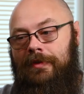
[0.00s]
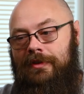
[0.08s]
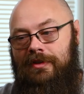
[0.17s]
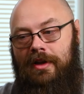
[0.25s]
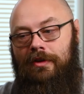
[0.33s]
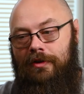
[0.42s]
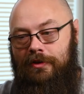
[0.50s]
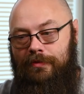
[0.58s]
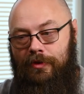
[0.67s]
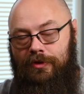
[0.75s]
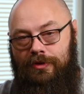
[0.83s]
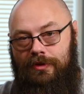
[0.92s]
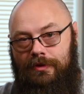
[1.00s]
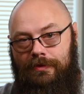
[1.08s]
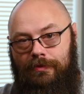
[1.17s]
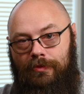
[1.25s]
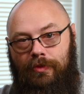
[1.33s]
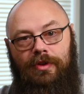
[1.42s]
set your exposure
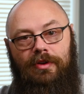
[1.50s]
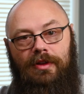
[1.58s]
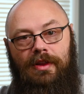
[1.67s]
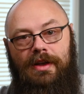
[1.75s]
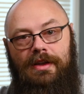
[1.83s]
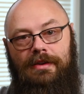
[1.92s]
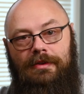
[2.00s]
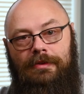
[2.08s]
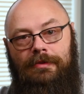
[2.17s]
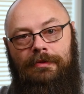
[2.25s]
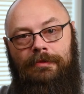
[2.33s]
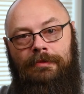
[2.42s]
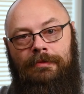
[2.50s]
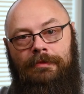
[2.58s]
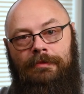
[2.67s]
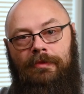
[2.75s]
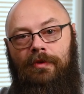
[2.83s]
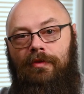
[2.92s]
with your light
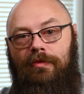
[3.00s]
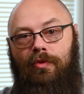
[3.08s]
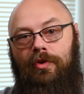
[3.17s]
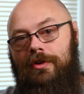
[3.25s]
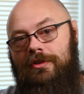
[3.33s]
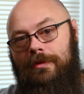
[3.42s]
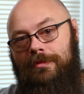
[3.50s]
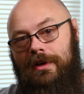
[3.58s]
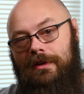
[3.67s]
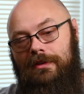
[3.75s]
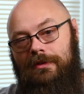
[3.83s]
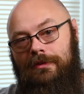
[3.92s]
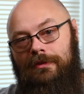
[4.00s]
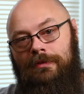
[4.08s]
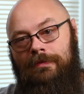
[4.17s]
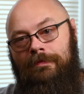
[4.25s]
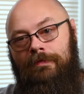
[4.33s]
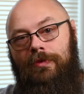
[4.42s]
for your subject.
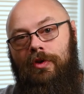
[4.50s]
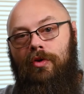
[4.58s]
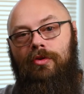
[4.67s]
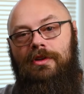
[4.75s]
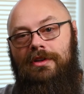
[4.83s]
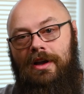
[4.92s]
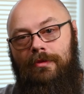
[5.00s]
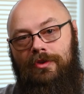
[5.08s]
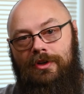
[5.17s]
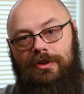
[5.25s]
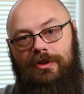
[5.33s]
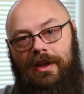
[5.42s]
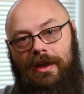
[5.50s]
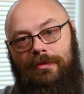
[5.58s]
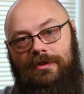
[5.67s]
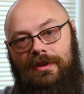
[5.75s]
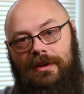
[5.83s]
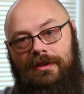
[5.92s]
The only time you change your
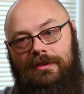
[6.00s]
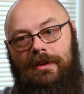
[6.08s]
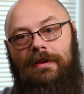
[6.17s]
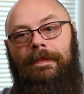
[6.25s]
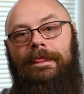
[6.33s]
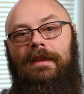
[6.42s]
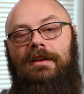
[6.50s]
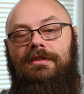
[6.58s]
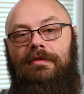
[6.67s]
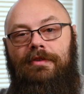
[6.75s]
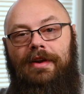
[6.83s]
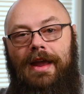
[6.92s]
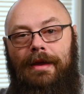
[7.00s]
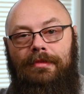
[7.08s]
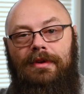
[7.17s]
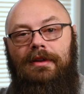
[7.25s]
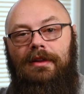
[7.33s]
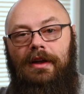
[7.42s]
camera settings is if your
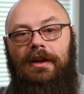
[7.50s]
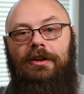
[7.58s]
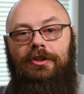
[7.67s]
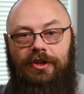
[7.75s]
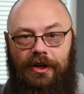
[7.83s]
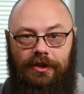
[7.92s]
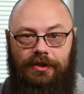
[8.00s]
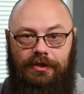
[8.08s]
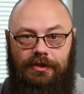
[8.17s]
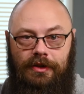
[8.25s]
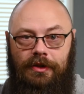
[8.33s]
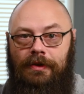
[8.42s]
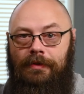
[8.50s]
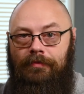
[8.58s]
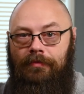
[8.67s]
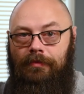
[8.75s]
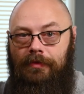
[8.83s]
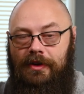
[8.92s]
ambient light changes.
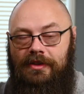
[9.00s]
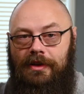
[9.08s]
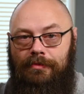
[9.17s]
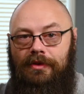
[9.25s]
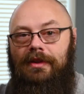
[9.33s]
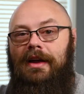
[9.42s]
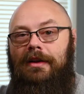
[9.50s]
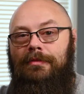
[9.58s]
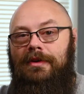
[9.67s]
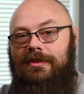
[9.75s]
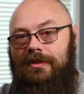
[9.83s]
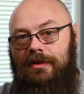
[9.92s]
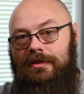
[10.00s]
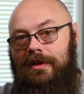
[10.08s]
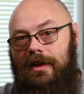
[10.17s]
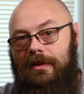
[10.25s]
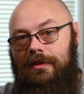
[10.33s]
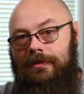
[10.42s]
An example of that could be a
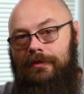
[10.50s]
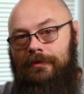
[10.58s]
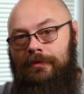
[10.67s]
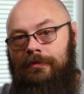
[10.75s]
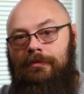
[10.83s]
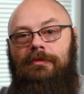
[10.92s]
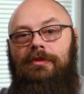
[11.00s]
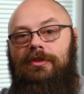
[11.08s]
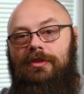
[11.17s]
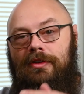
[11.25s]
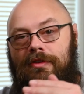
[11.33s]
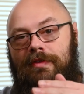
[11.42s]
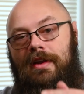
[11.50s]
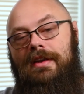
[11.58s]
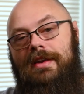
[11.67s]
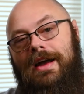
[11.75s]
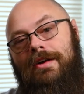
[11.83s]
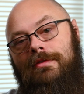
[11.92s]
sunset. The sun's
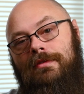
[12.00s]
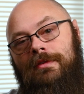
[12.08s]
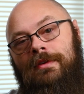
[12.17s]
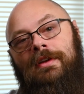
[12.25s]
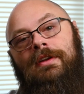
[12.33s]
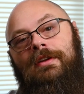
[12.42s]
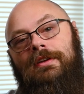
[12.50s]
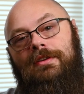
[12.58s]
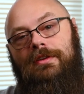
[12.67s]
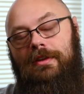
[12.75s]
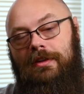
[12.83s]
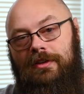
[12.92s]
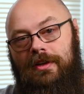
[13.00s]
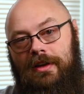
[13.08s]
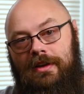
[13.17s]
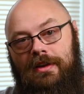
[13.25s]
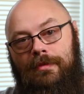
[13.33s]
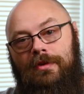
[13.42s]
fading down, it's
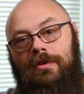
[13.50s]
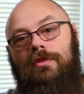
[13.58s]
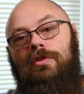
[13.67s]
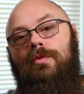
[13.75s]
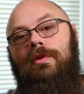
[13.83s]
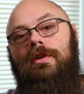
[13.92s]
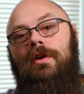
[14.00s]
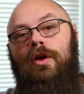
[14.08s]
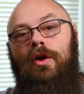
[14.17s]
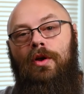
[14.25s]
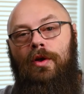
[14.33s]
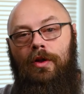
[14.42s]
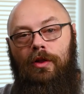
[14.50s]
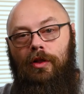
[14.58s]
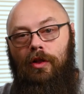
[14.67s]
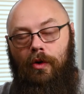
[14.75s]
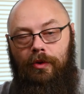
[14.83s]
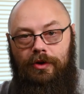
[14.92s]
getting dimmer, you would
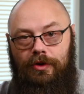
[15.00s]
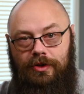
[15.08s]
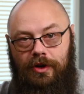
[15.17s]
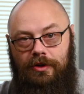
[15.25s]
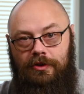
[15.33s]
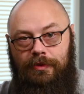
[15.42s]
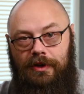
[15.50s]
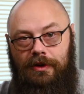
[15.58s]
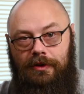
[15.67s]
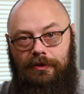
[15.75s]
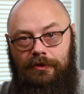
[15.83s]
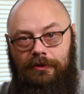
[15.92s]
lower your shutter speed